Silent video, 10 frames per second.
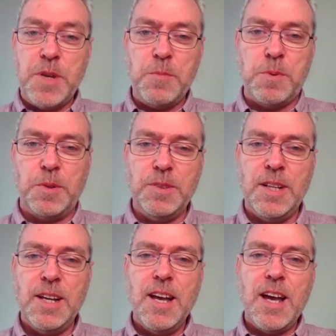people,
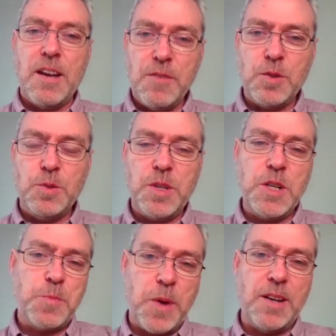having all
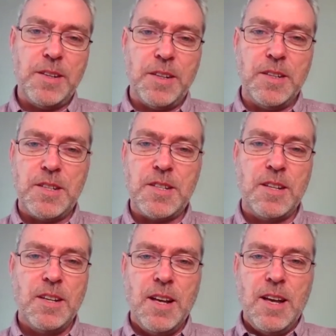these partners,